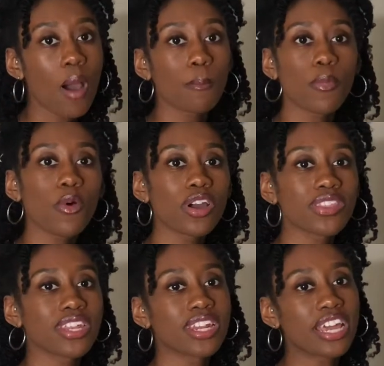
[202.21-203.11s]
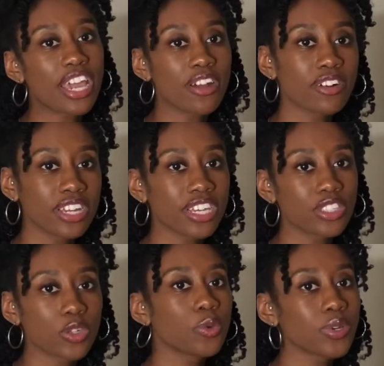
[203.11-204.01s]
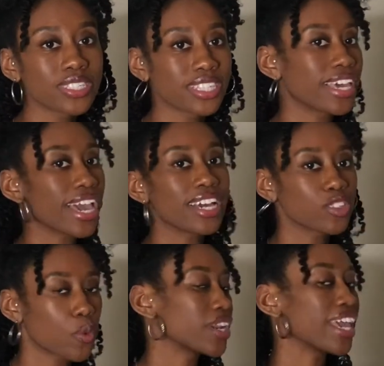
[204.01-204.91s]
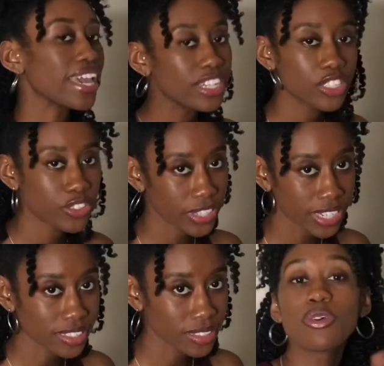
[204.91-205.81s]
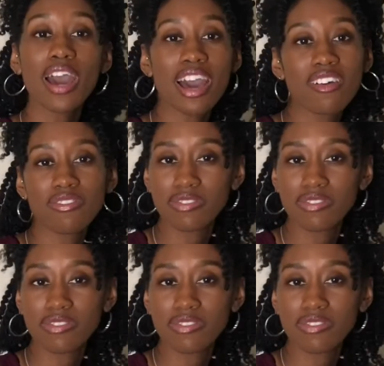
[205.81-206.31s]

more than an Aries who is like at 28 degrees. You have,